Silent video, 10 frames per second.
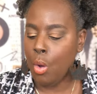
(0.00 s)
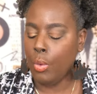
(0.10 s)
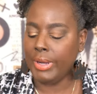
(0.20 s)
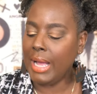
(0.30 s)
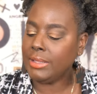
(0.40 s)

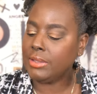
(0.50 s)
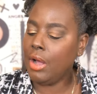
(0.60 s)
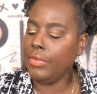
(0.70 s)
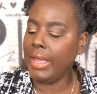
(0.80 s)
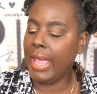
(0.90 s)
when I
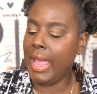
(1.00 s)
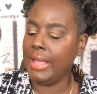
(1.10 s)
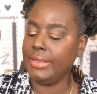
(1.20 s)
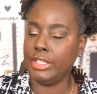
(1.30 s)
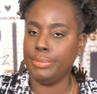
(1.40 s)
saw they
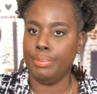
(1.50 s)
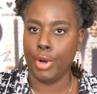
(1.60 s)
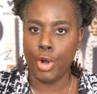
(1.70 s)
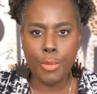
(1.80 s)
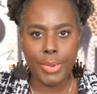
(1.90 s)
had this
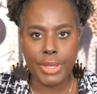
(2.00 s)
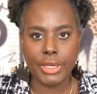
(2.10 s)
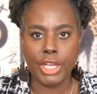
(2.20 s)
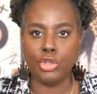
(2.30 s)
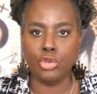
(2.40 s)
bourbon
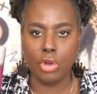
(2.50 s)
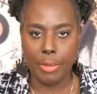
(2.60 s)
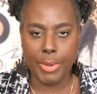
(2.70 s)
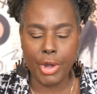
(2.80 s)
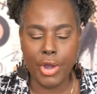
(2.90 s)
and
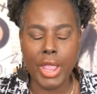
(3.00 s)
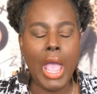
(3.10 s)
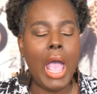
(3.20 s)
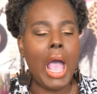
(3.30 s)
strawberry,